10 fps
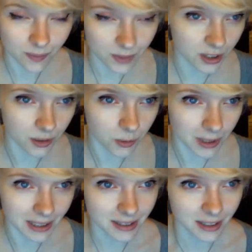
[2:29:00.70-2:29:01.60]
you know,
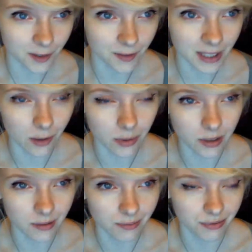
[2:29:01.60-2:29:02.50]
weird to think of now, but
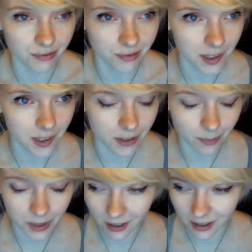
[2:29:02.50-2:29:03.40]
I've never
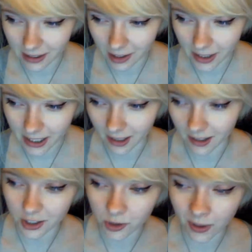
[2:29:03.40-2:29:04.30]
done anything like it. And
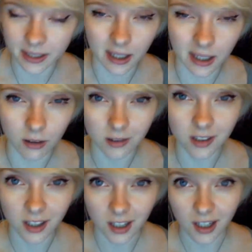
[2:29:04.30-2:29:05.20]
I joined a guild,
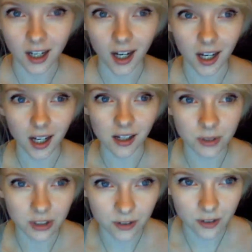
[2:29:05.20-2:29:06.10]
and I
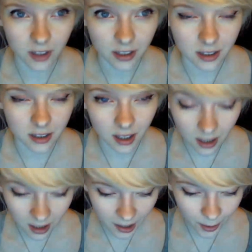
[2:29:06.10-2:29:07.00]
was just like,
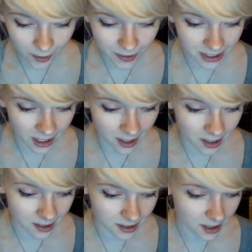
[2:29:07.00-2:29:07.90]
what have I
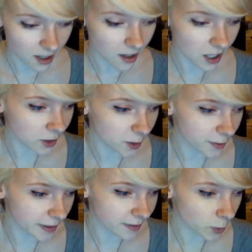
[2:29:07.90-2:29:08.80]
done? I don't know
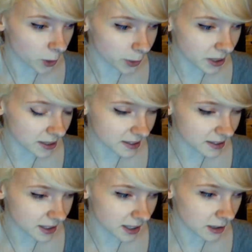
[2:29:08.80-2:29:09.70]
if I even want to be in this
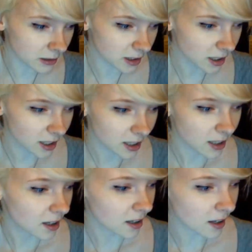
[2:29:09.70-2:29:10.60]
guild,
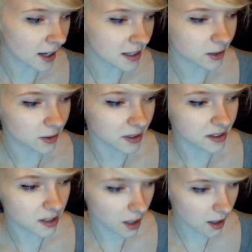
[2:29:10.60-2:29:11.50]
and I had to do all this
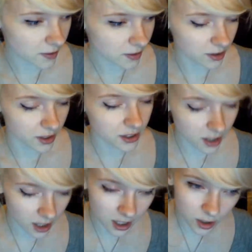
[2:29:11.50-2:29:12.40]
stuff, and it was like,
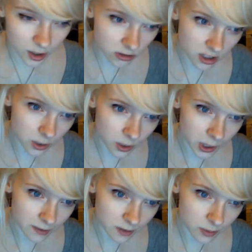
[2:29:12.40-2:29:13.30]
crushing
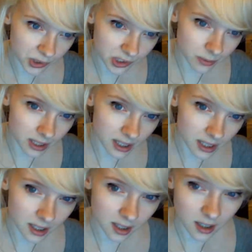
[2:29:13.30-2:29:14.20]
weight of
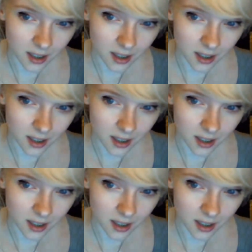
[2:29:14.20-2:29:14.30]
responsibility,